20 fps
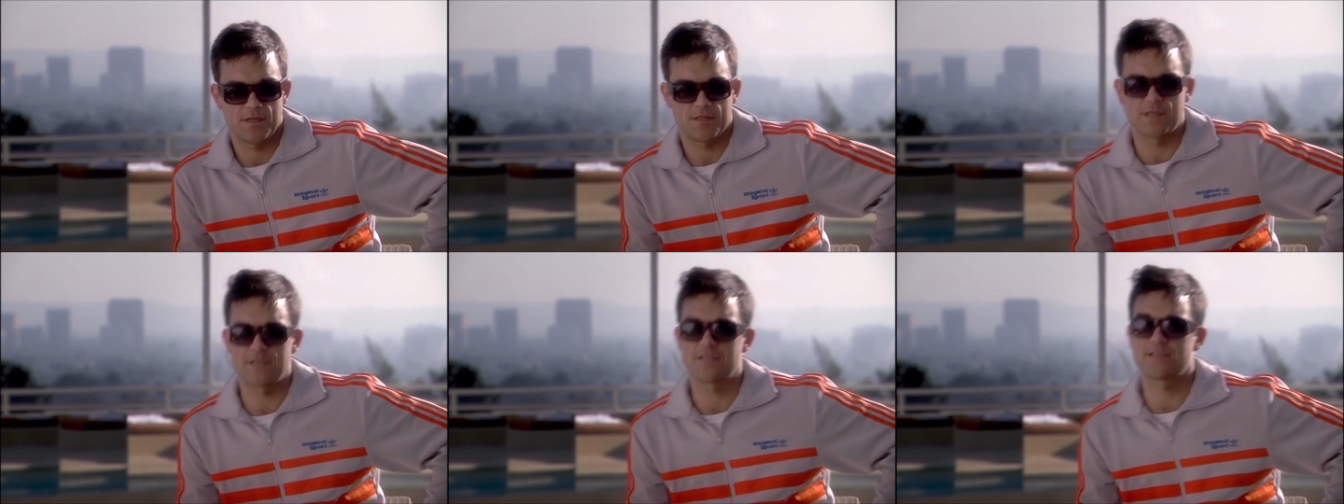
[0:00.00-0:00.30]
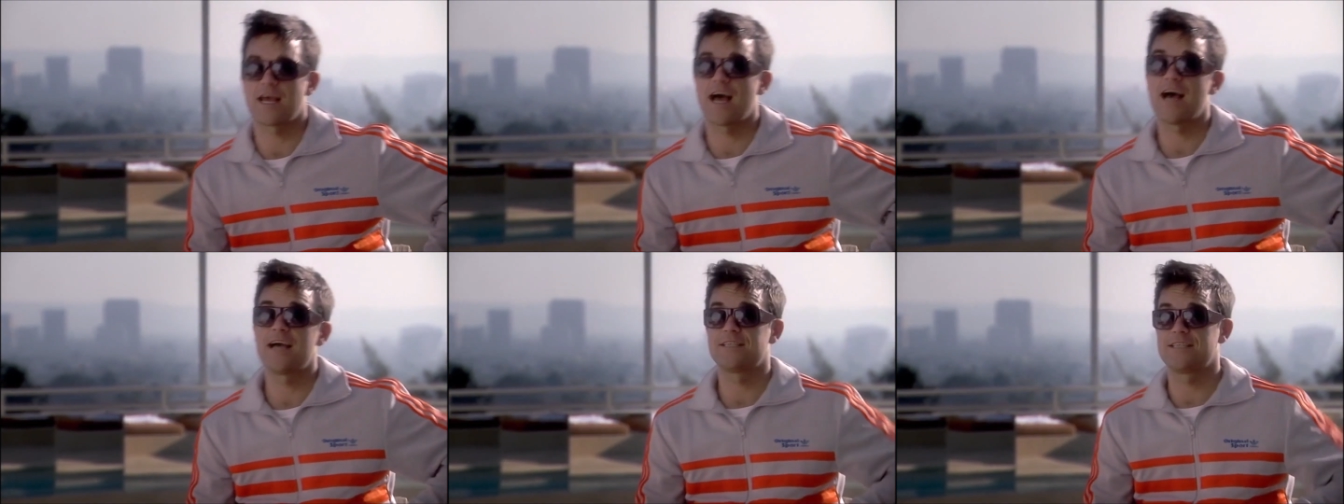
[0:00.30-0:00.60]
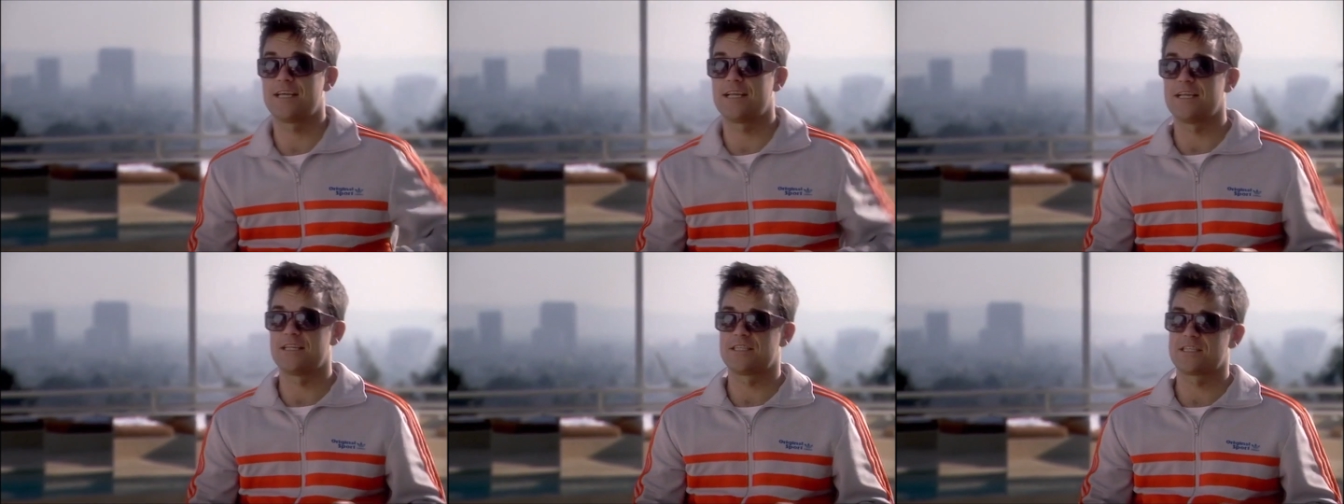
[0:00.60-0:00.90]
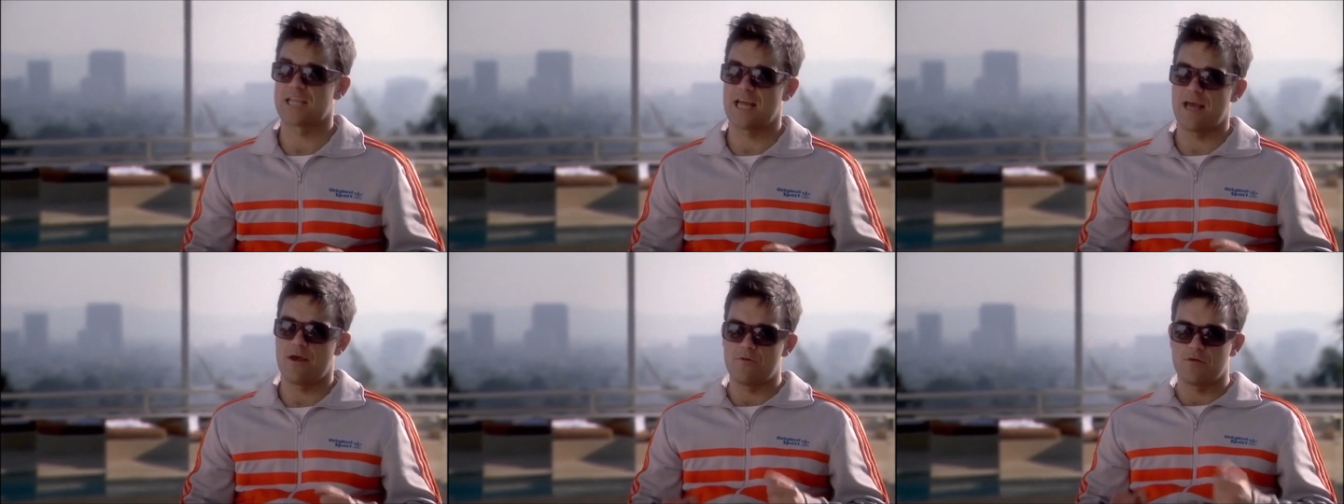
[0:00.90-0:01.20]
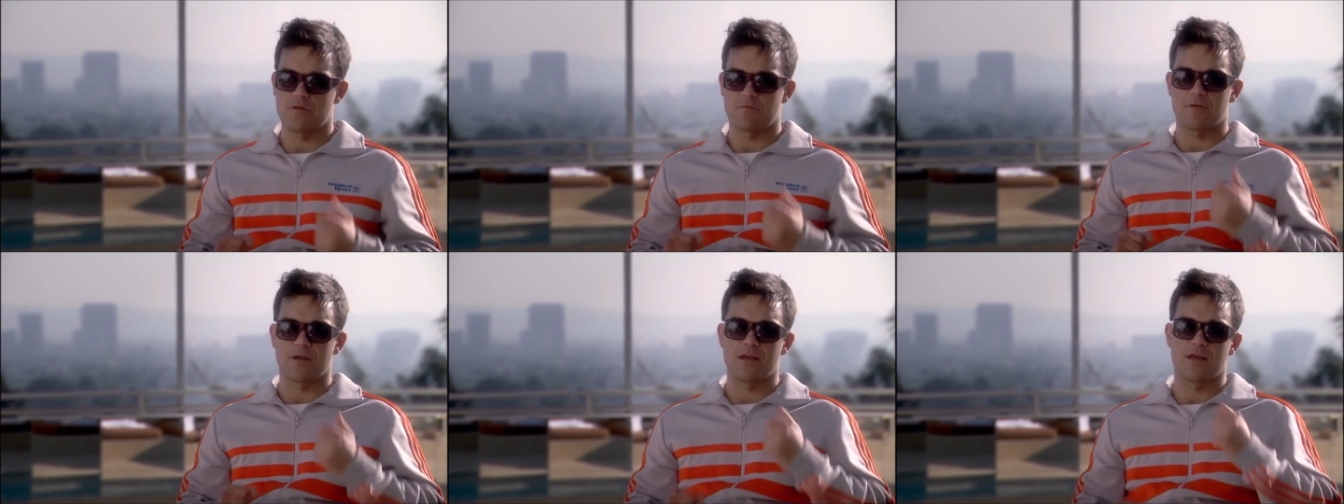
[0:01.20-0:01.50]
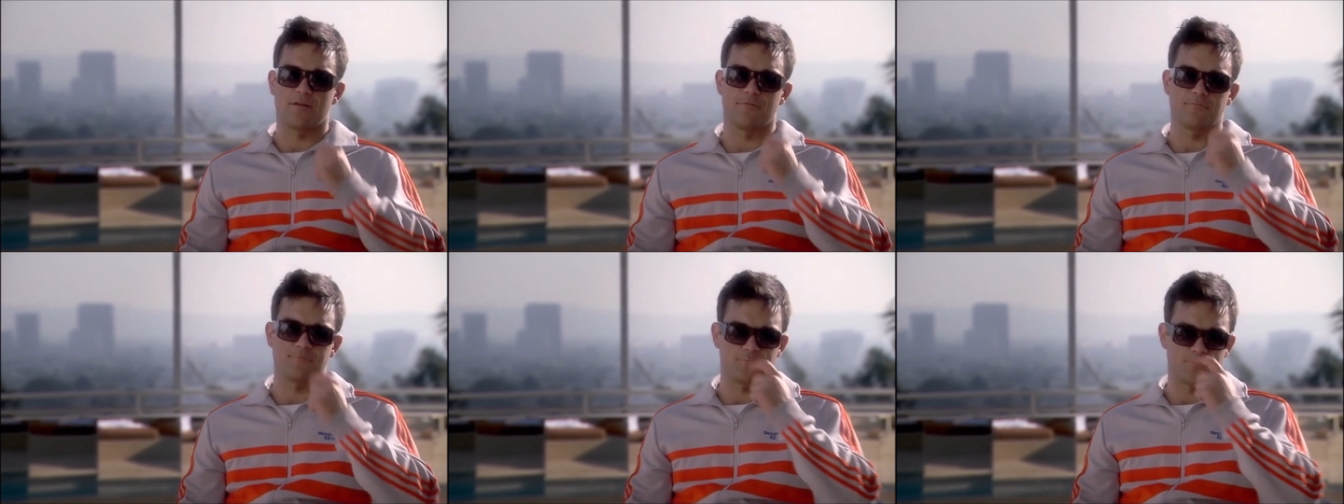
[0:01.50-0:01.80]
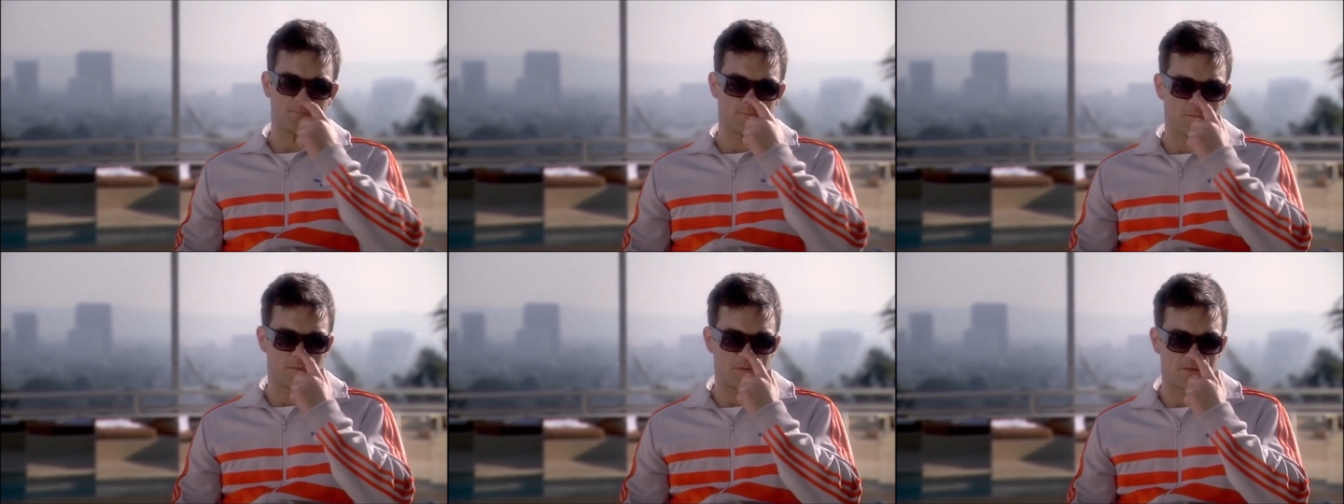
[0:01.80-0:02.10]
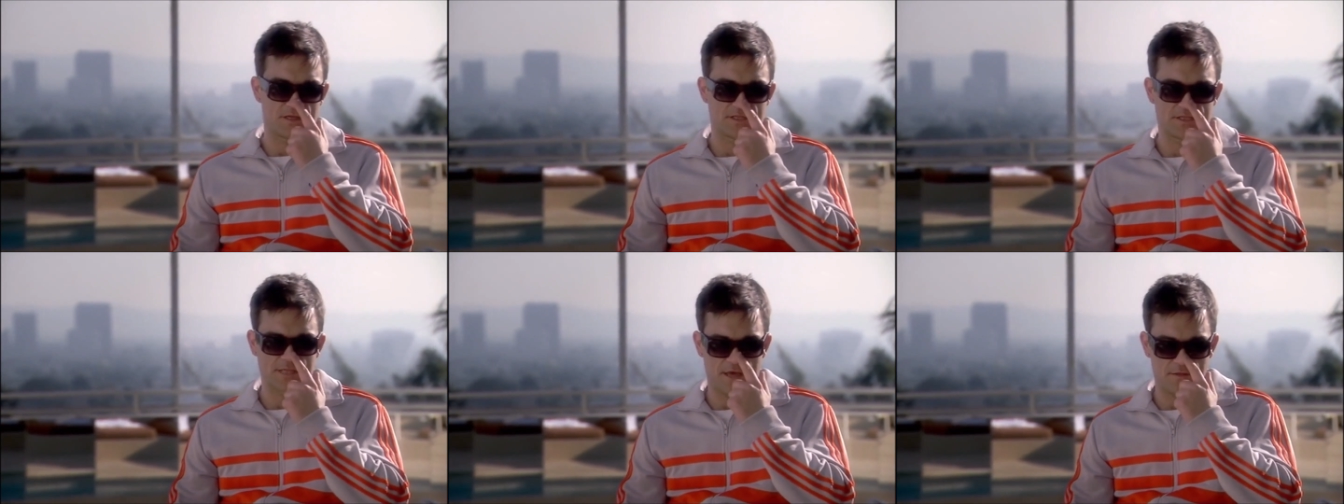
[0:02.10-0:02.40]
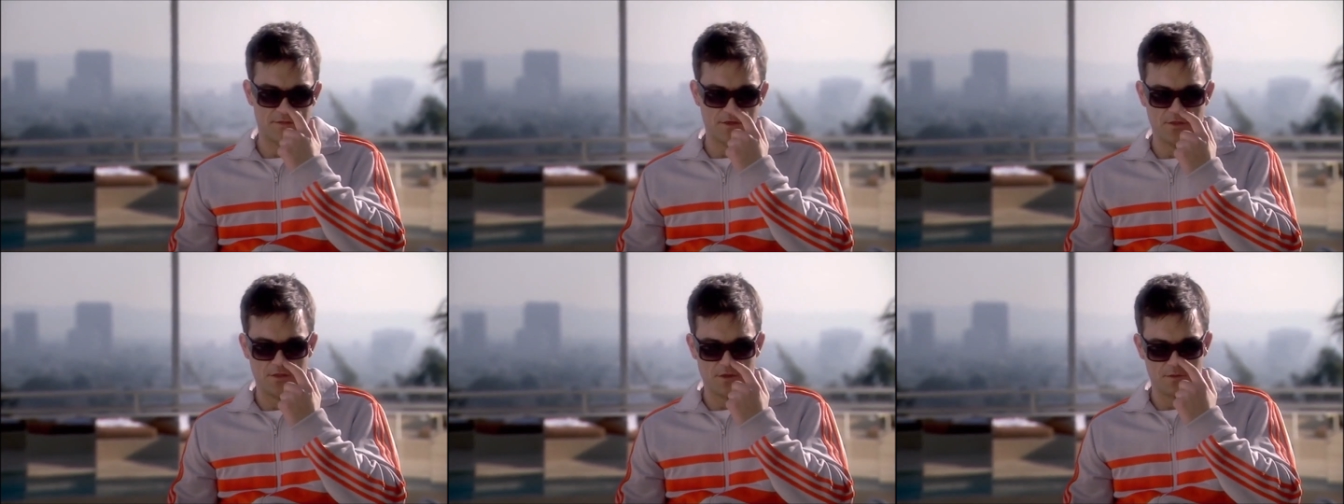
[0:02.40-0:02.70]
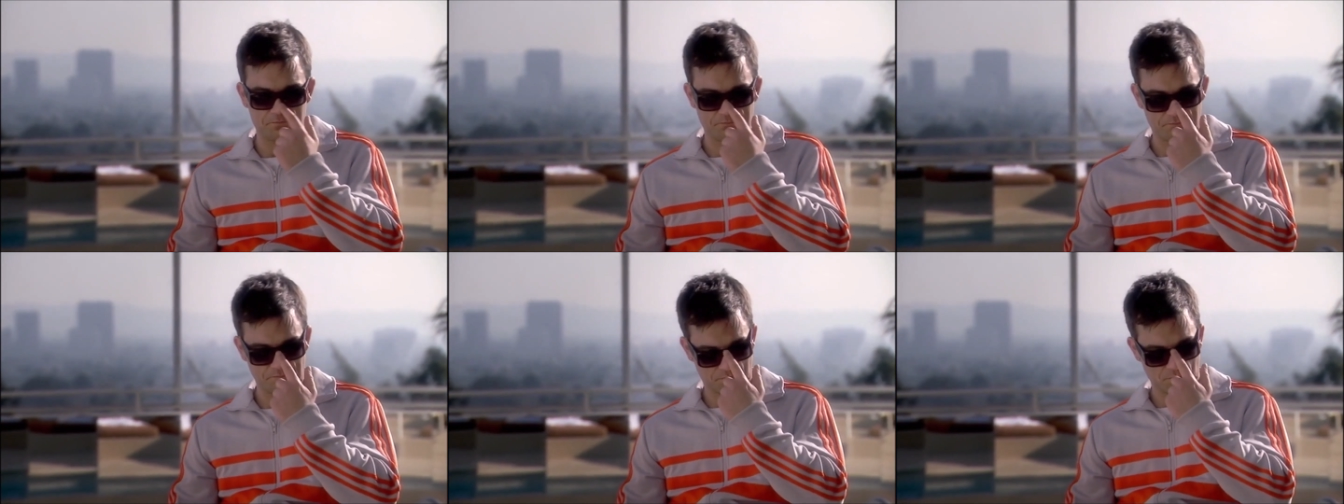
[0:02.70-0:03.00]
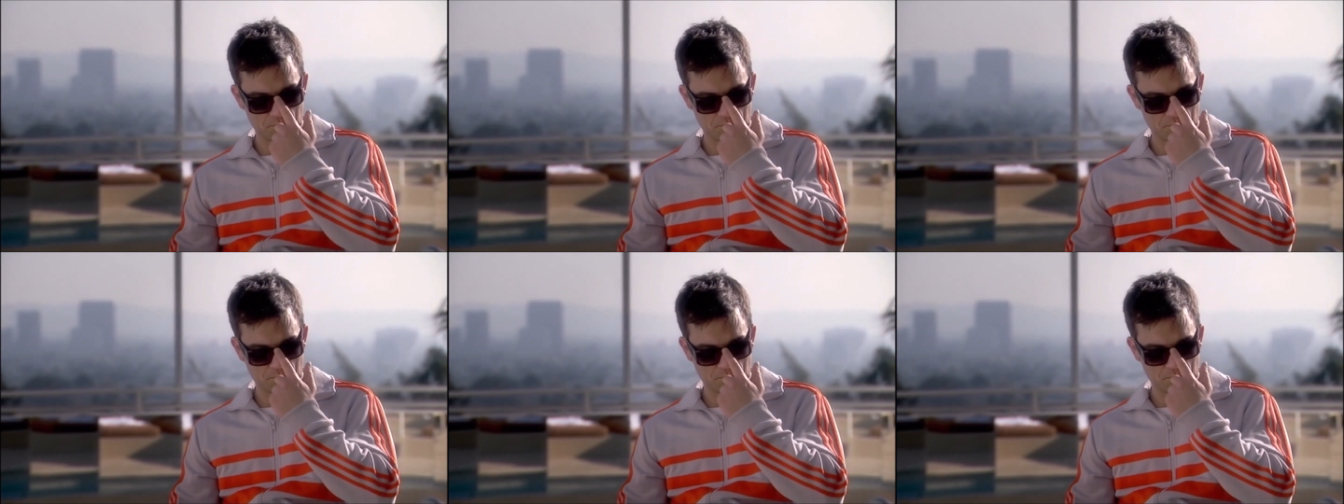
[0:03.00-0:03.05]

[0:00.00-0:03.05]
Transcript: this guy said he'd slept with me and, and this, that, and the other.